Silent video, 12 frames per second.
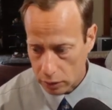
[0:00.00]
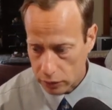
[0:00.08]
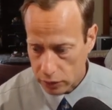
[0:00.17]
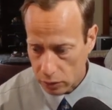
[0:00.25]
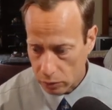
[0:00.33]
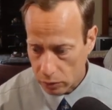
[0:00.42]
and
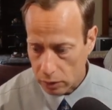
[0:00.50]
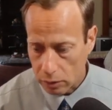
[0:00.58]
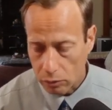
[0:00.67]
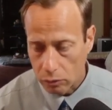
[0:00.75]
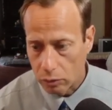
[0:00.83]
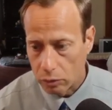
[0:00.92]
so
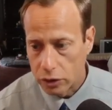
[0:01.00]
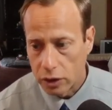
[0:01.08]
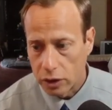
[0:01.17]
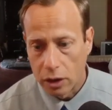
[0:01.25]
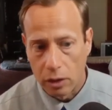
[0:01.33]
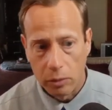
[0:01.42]
we're
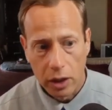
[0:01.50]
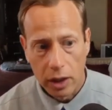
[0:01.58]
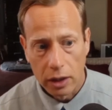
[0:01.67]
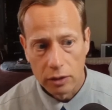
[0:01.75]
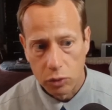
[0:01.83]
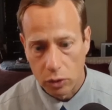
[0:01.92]
talking about
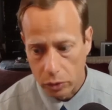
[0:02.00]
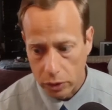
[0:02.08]
export.